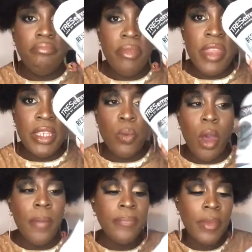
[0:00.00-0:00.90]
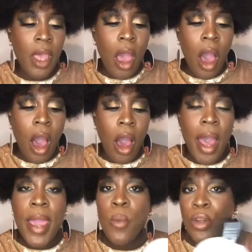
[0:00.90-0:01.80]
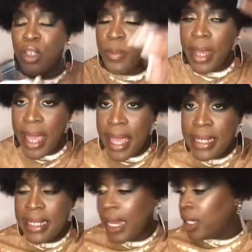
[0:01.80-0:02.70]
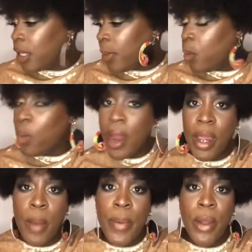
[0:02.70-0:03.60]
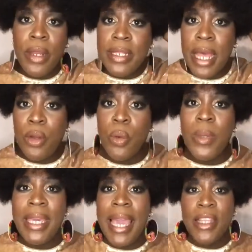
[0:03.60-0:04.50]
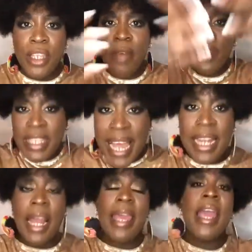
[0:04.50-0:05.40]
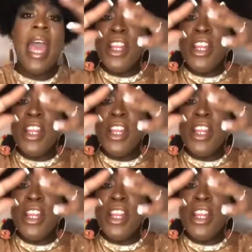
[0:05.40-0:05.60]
This one. I washed my hair today because I've been wearing a ponytail all weekend, so I've just had like